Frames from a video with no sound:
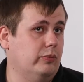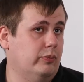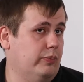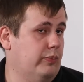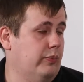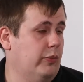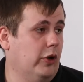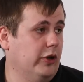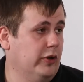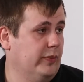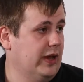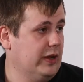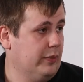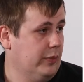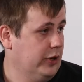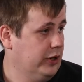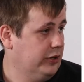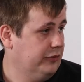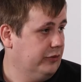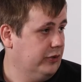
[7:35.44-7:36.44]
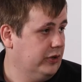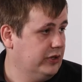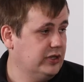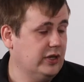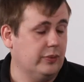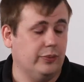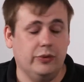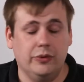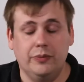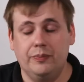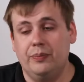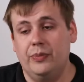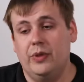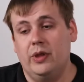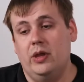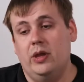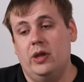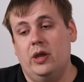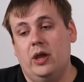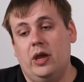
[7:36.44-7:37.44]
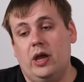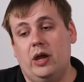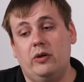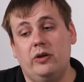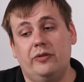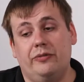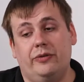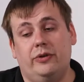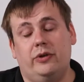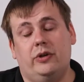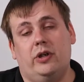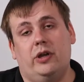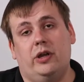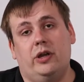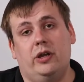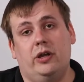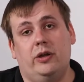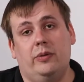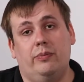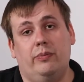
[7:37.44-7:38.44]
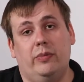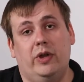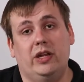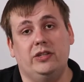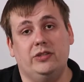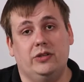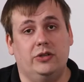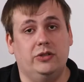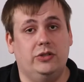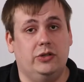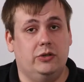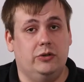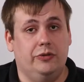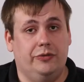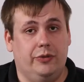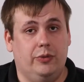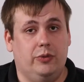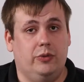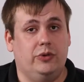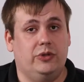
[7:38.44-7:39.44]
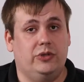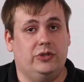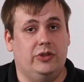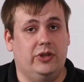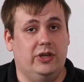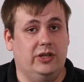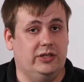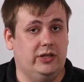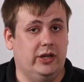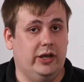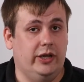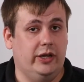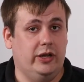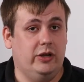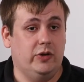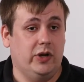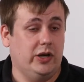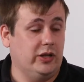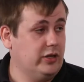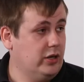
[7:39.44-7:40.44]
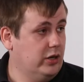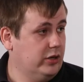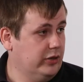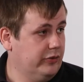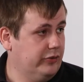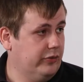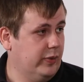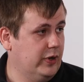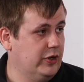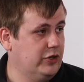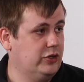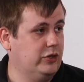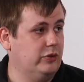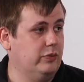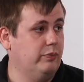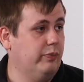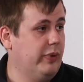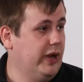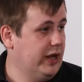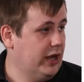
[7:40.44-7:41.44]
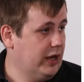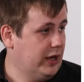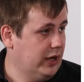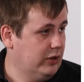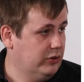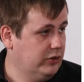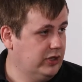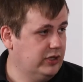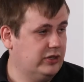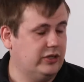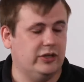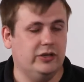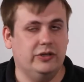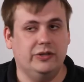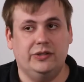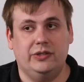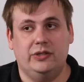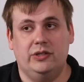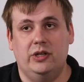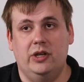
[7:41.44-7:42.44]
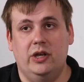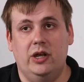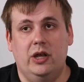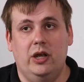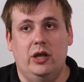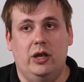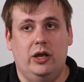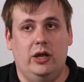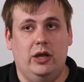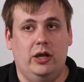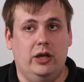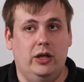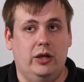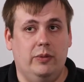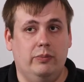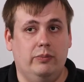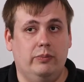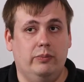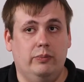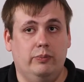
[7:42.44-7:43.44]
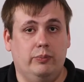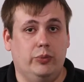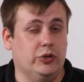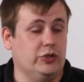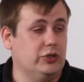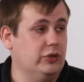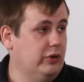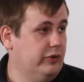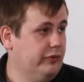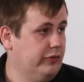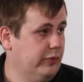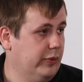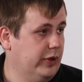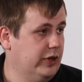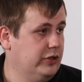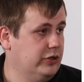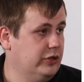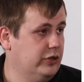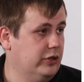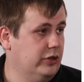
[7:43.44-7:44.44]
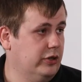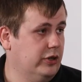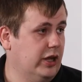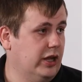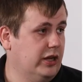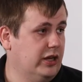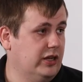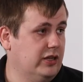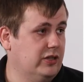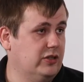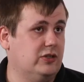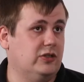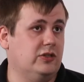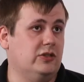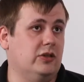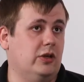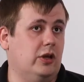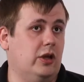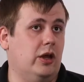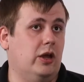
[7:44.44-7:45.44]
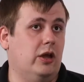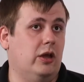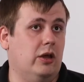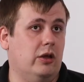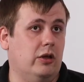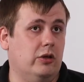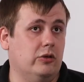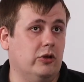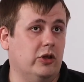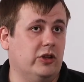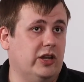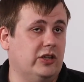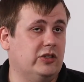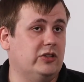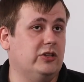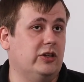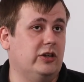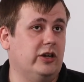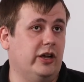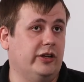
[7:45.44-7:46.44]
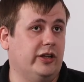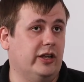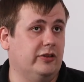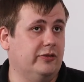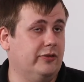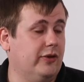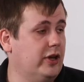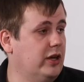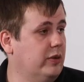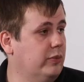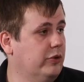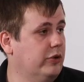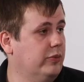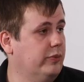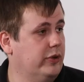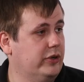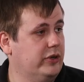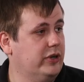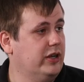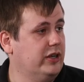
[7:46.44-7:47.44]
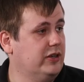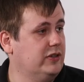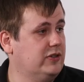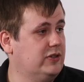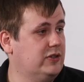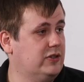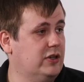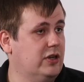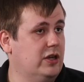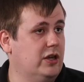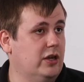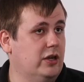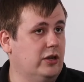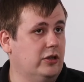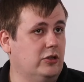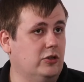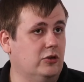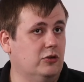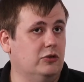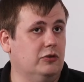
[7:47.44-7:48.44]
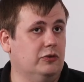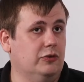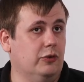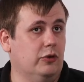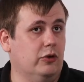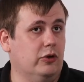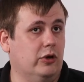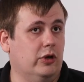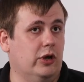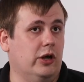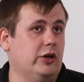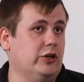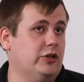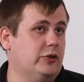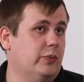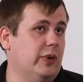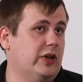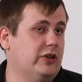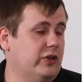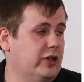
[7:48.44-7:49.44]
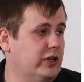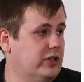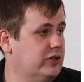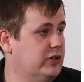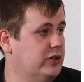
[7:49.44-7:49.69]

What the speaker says: on the black market, for example. However, it's also, of course, things like credit card information, bank account details, personal information that is not necessarily identifiable, but is used for large metric